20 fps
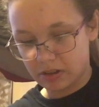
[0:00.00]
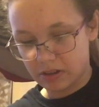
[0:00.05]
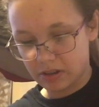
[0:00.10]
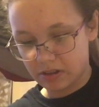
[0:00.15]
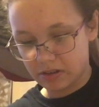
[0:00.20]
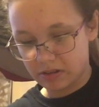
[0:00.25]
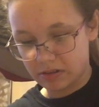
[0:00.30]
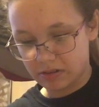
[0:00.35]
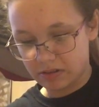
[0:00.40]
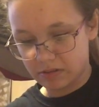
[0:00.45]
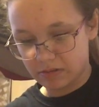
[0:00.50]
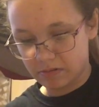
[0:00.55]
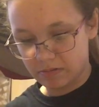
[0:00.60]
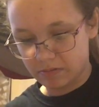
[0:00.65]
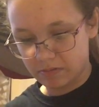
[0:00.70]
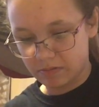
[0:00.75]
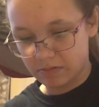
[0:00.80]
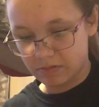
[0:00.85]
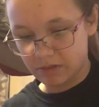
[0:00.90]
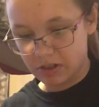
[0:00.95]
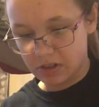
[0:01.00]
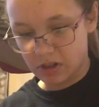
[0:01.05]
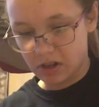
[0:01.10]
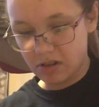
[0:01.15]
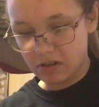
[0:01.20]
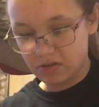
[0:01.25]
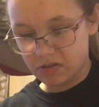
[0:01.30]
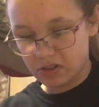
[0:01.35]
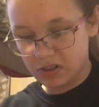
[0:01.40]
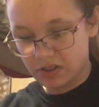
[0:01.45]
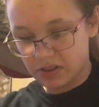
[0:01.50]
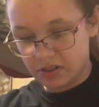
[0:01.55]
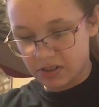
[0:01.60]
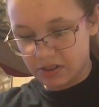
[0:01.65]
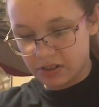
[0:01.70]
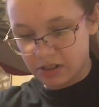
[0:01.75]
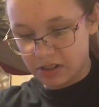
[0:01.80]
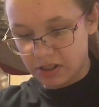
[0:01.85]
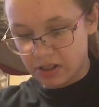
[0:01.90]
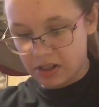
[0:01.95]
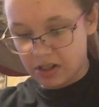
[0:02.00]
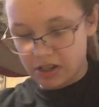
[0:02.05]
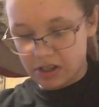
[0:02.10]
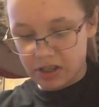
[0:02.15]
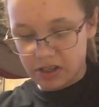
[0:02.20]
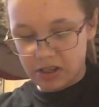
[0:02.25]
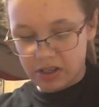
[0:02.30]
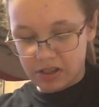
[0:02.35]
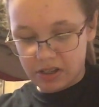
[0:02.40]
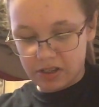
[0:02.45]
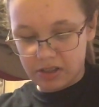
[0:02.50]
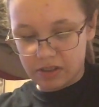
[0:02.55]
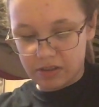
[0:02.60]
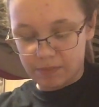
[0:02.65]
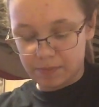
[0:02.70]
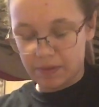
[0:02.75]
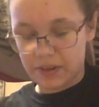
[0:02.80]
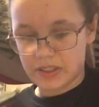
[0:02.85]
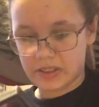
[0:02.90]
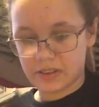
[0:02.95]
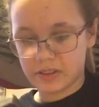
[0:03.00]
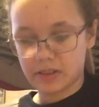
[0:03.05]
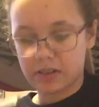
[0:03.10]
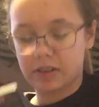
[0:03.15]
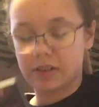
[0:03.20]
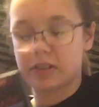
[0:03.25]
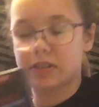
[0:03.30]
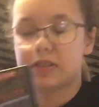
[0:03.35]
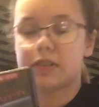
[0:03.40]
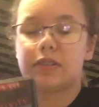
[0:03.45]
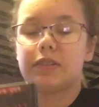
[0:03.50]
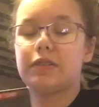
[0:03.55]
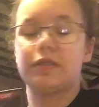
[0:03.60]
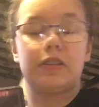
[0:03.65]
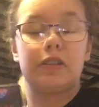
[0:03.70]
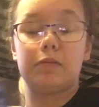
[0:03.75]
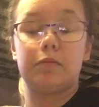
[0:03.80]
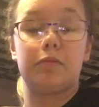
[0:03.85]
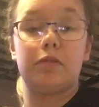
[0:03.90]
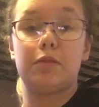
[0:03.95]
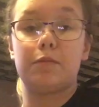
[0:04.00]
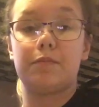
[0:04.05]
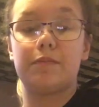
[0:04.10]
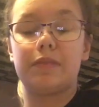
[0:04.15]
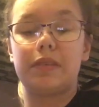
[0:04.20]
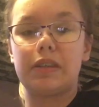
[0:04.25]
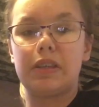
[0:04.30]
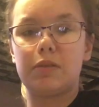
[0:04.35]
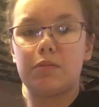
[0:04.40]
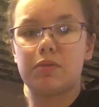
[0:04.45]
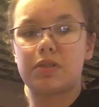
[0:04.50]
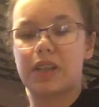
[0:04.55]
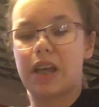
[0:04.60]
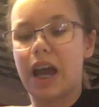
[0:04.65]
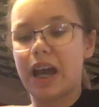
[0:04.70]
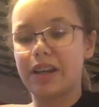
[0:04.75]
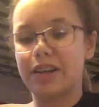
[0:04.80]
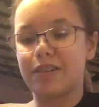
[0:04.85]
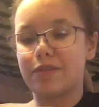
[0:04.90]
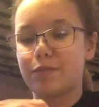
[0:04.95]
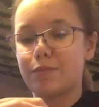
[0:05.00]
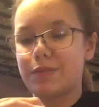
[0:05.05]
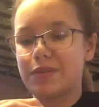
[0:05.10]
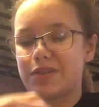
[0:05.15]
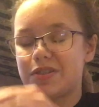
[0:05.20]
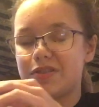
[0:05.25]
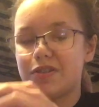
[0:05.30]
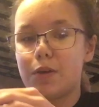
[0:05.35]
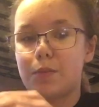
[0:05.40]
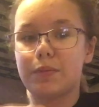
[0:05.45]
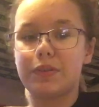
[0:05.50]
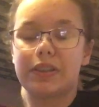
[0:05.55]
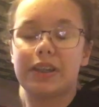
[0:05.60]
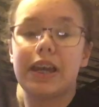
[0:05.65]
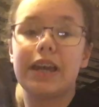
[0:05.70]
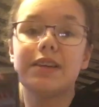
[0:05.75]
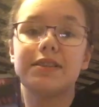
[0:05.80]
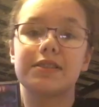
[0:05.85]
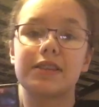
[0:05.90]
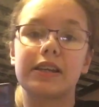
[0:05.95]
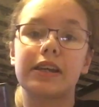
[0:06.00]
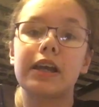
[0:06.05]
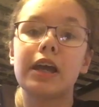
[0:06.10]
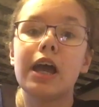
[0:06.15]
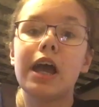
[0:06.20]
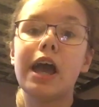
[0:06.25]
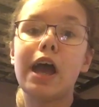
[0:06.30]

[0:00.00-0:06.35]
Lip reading: Oh, jeez. Man, it was kind of messed up with the casing.